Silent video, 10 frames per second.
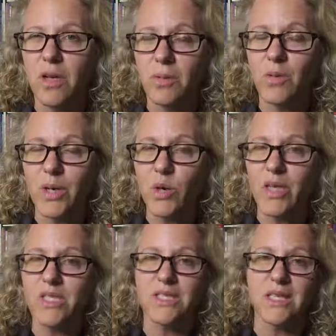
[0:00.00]
But what
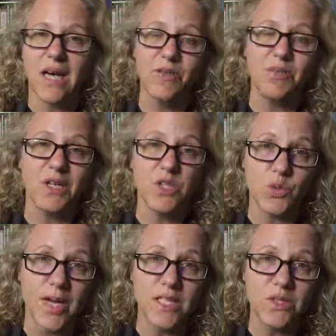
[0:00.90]
questions haven't been
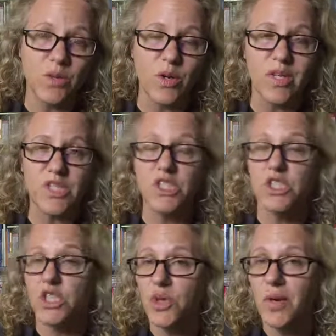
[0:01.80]
addressed? What questions
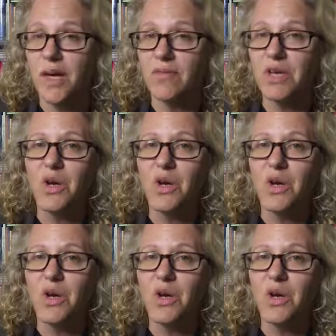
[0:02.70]
do you have?